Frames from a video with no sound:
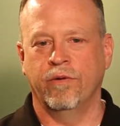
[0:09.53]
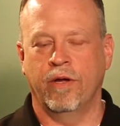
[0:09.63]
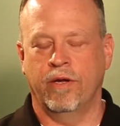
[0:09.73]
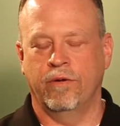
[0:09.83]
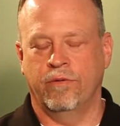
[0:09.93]

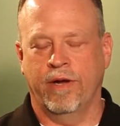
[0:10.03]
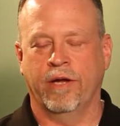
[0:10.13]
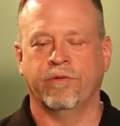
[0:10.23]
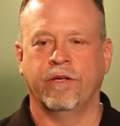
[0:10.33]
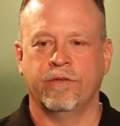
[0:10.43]

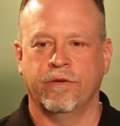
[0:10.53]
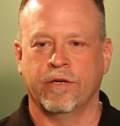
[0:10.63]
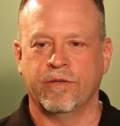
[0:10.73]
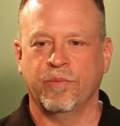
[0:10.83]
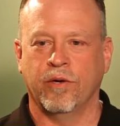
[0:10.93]
Iraq
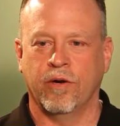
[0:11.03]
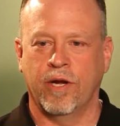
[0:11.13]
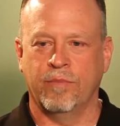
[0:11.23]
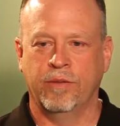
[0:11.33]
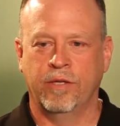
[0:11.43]
reconstruction program.